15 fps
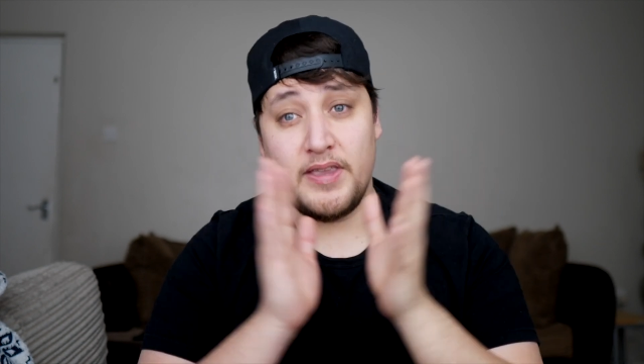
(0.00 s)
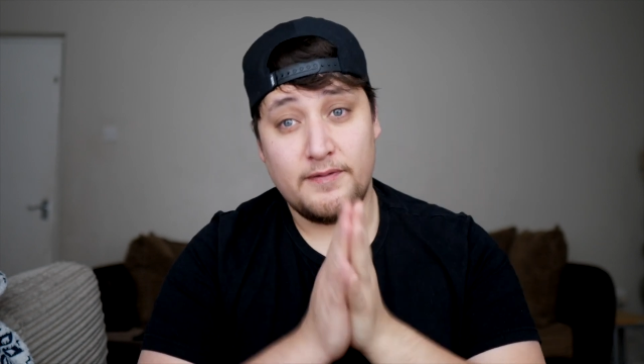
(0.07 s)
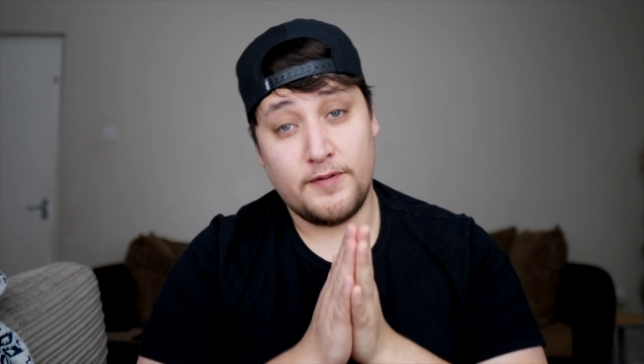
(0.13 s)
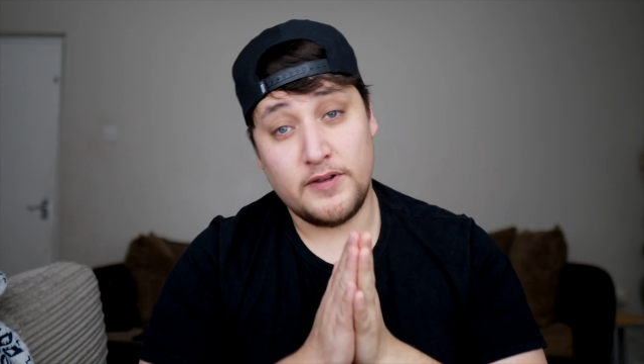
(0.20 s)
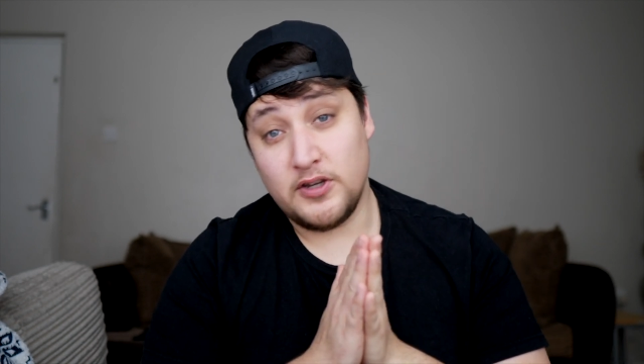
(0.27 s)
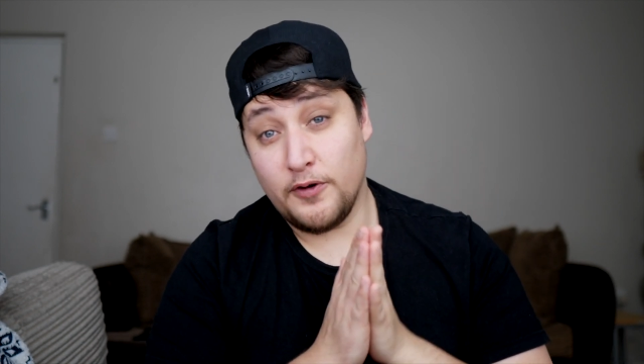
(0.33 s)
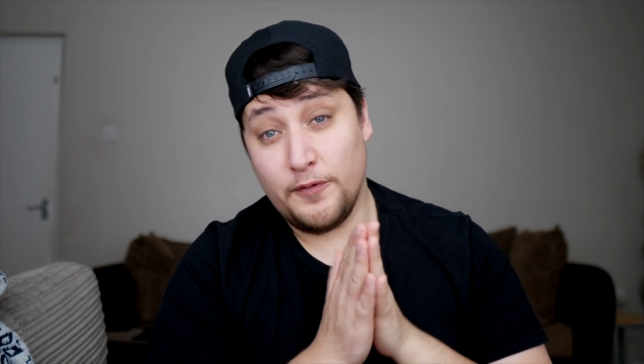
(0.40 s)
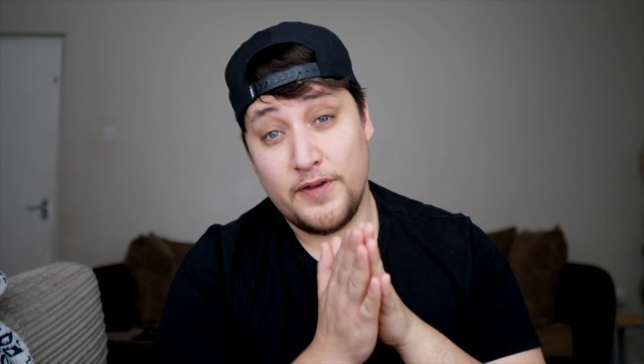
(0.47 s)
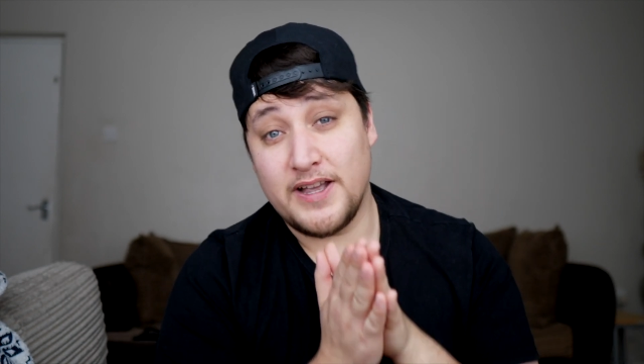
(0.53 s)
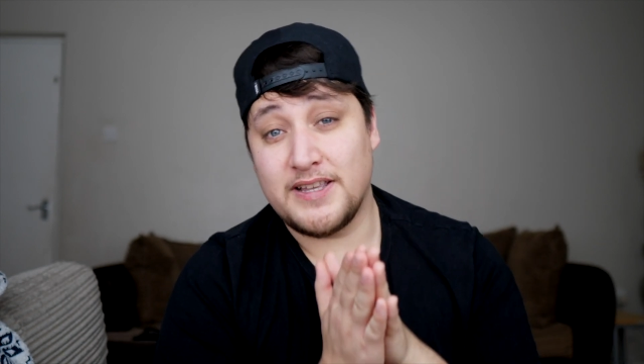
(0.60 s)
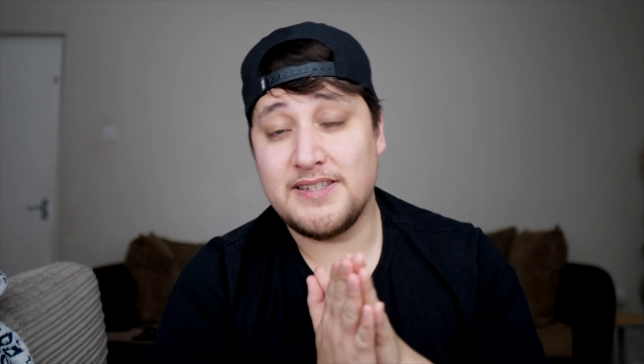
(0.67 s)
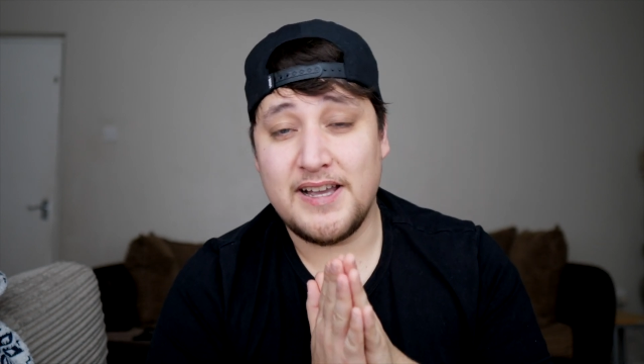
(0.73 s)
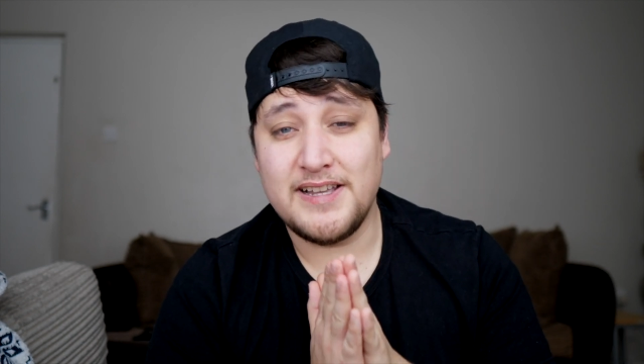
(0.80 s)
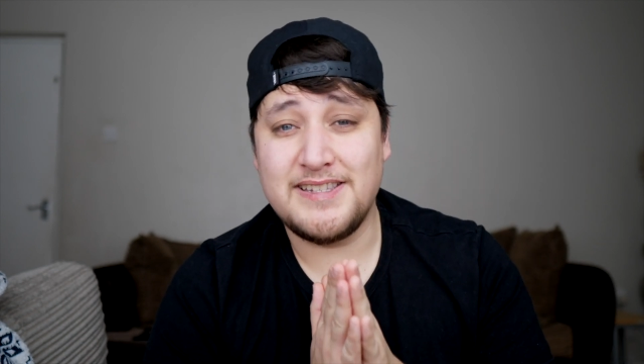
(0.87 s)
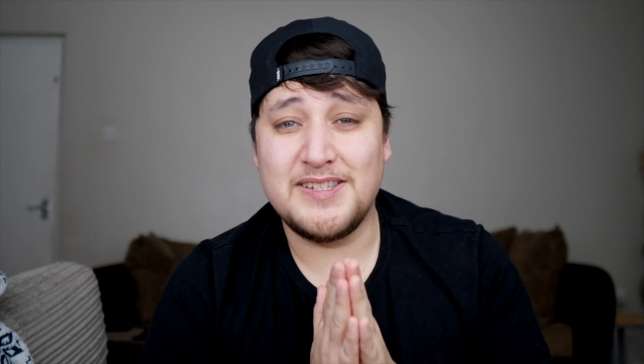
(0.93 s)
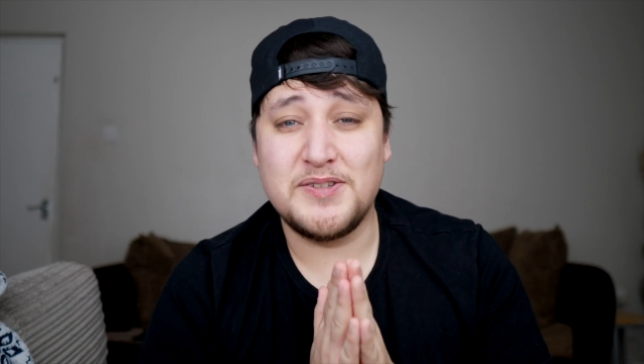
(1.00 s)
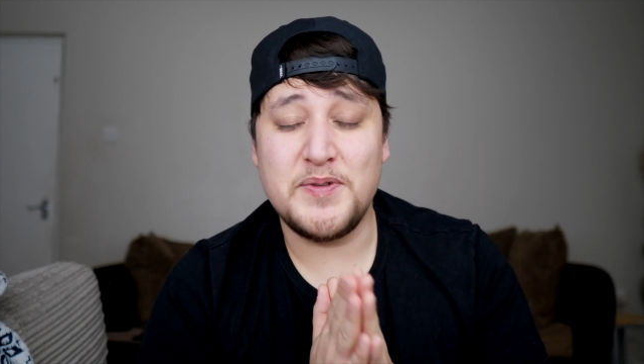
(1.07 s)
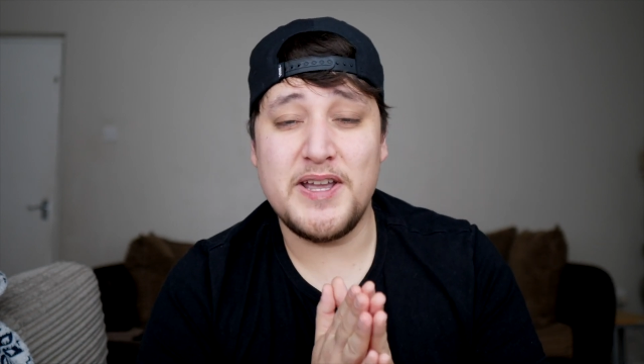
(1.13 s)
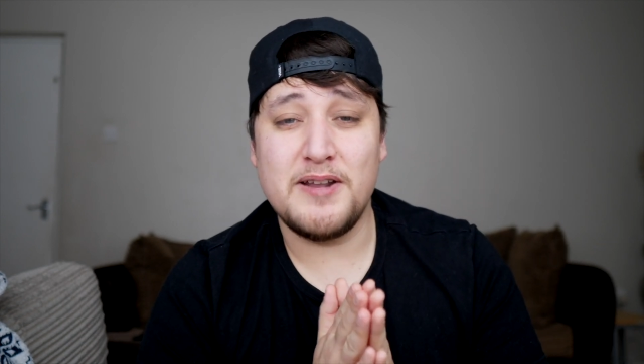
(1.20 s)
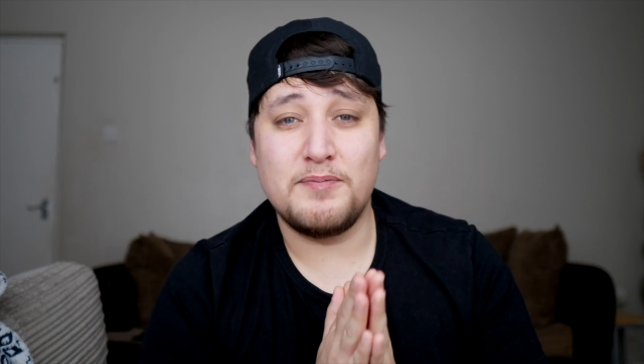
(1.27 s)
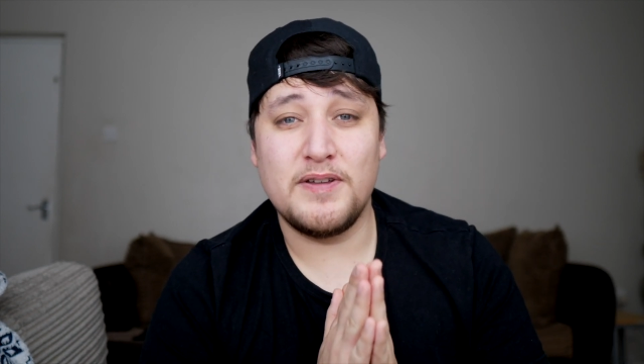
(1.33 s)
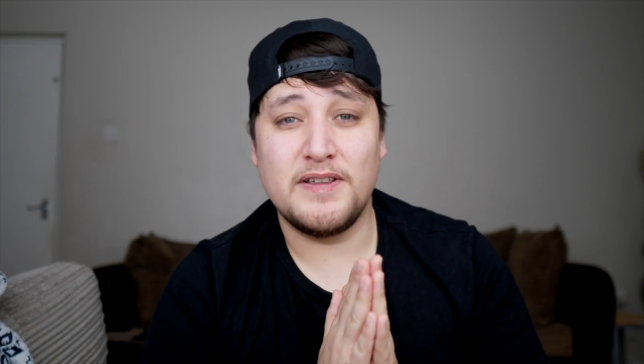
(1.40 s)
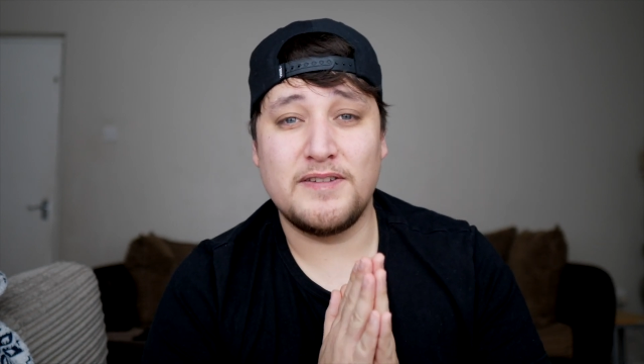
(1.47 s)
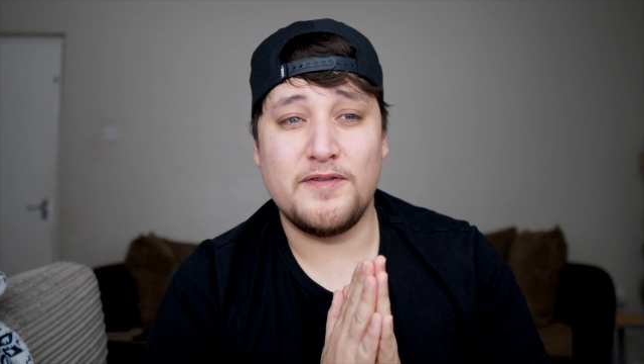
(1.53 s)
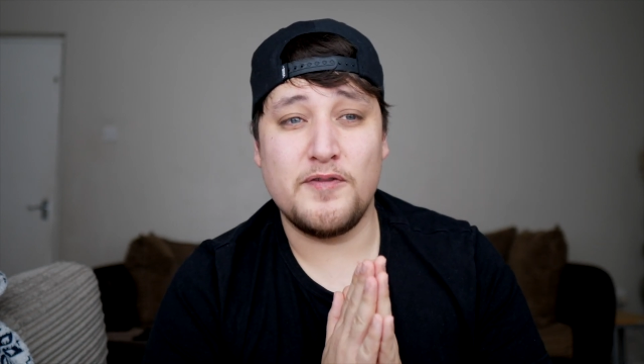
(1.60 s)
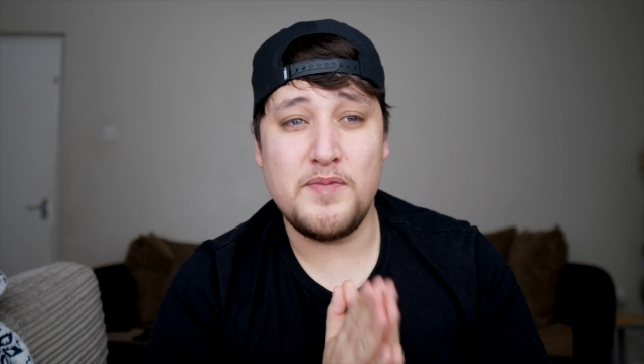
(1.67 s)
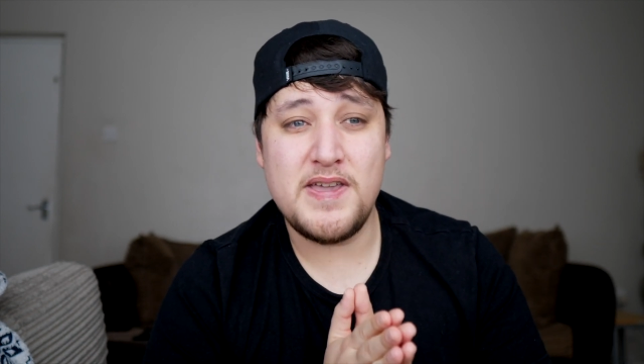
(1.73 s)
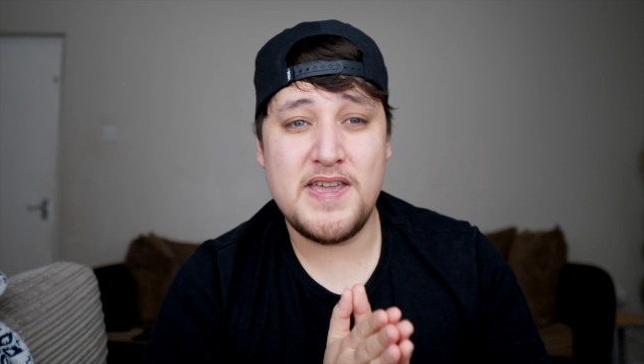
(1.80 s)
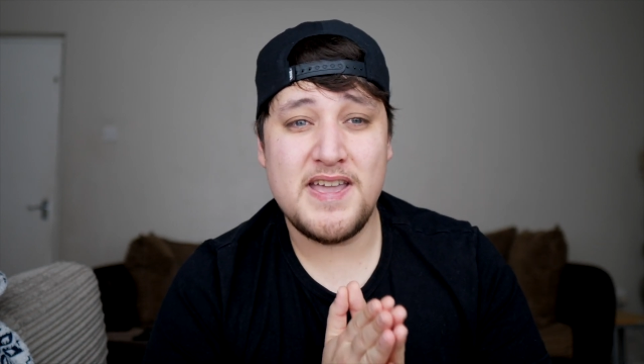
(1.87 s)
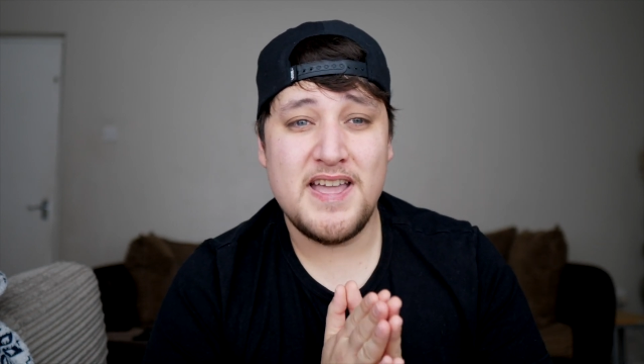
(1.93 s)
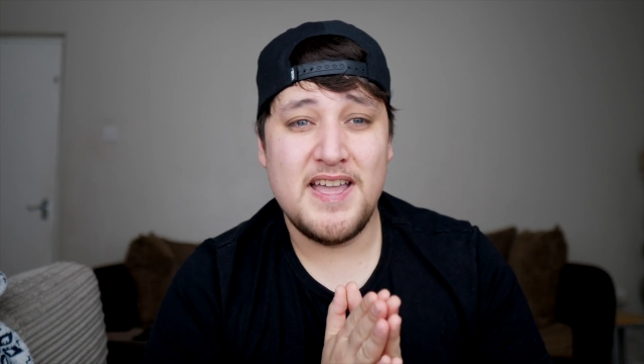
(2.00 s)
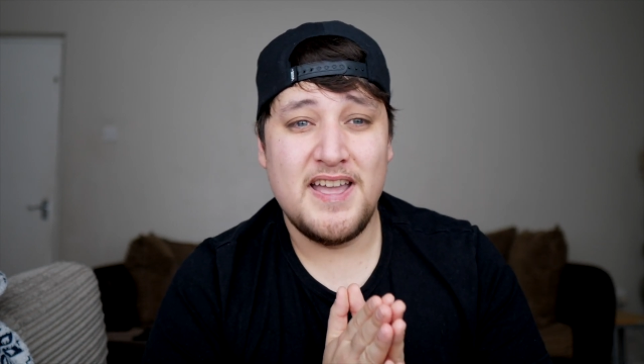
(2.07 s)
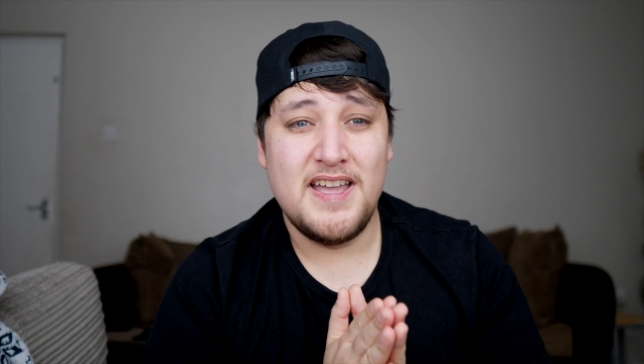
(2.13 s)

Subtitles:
Photography exercise is weird, because for me,